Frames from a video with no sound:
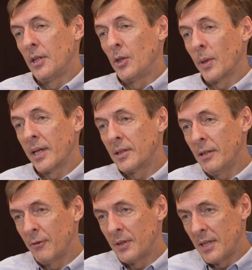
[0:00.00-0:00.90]
your
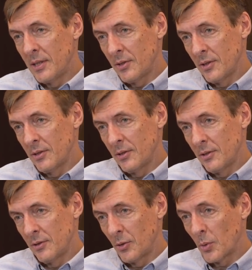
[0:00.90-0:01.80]
activities
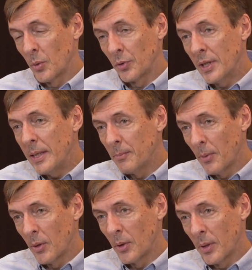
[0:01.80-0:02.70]
to contain
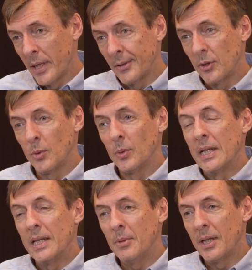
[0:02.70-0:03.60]
polio and to
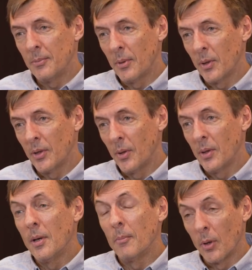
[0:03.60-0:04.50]
eliminate polio,
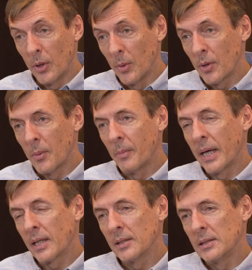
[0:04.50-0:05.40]
polio will come back.